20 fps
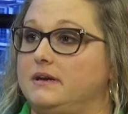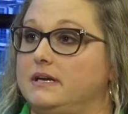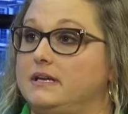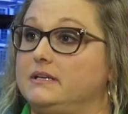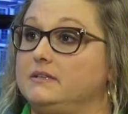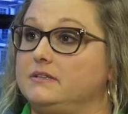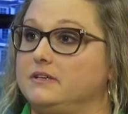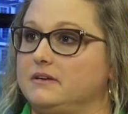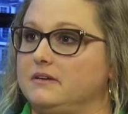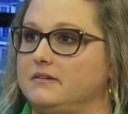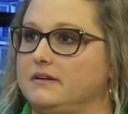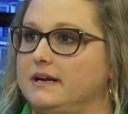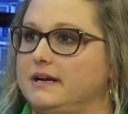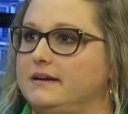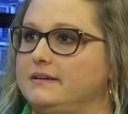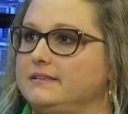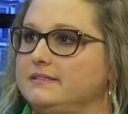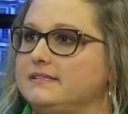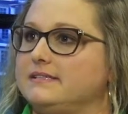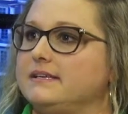in and look
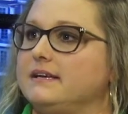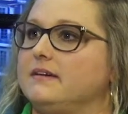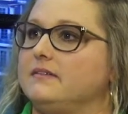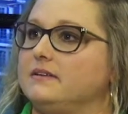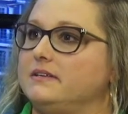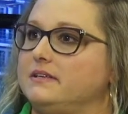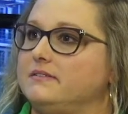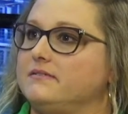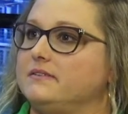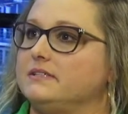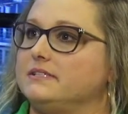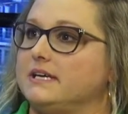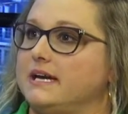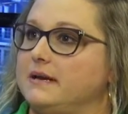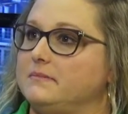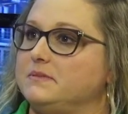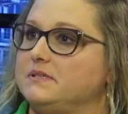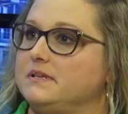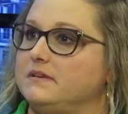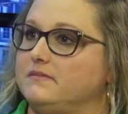around and see all the different
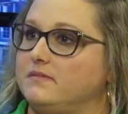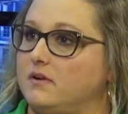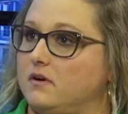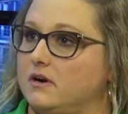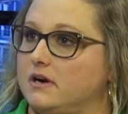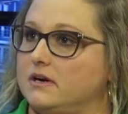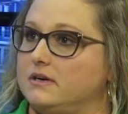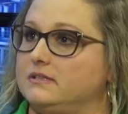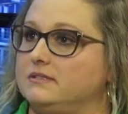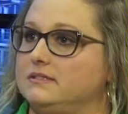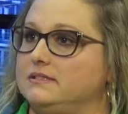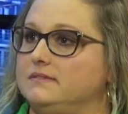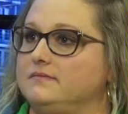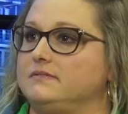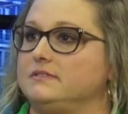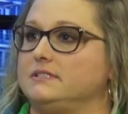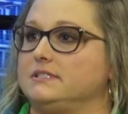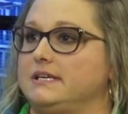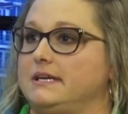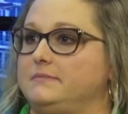types of art and
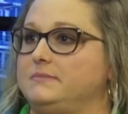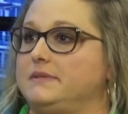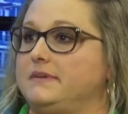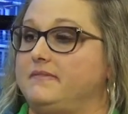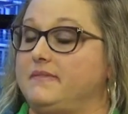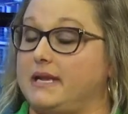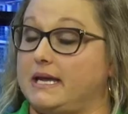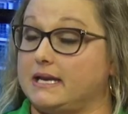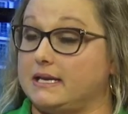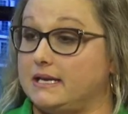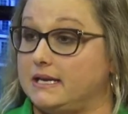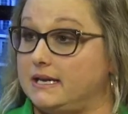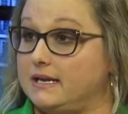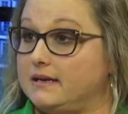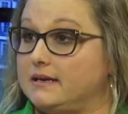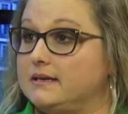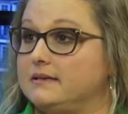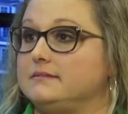different types of technique